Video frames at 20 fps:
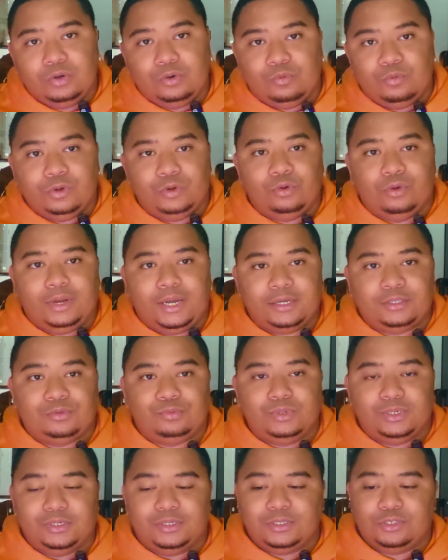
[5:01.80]
we don't like to
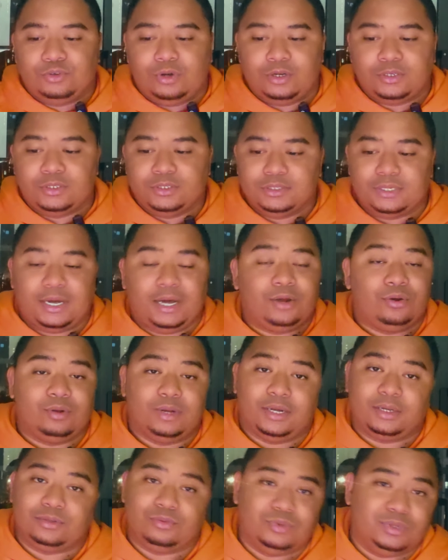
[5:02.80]
read instructions. I don't
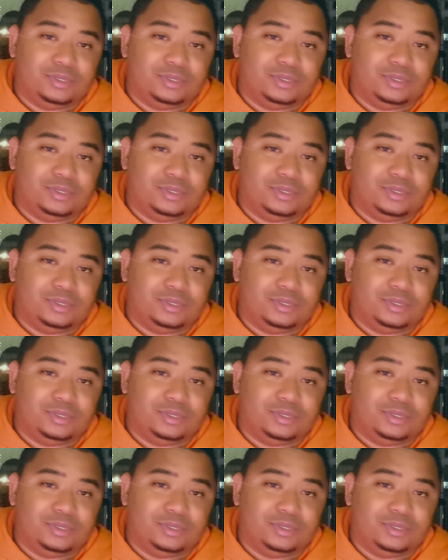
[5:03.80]
like to